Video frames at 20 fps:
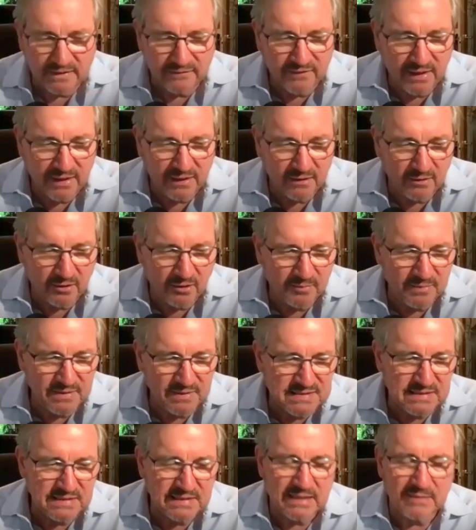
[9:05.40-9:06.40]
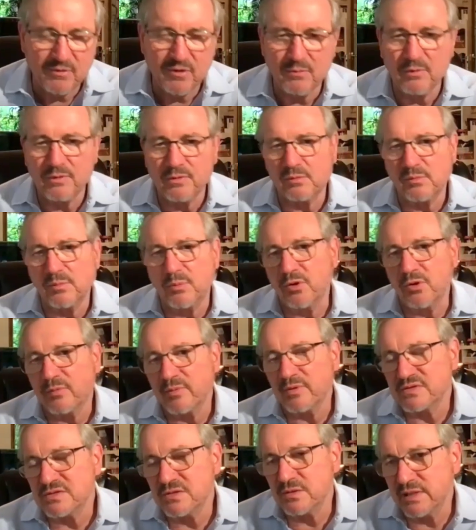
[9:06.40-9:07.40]
of Canada, RBC, came out with a report
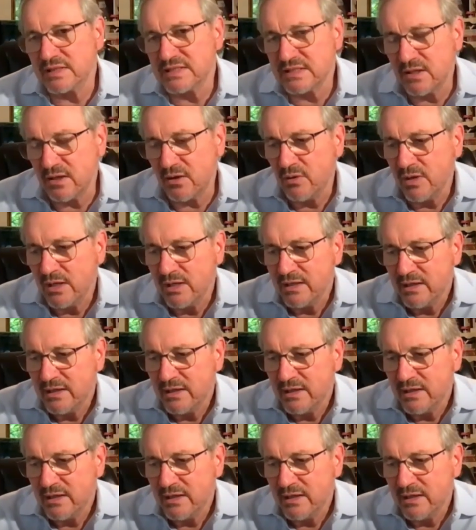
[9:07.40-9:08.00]
about 2 weeks ago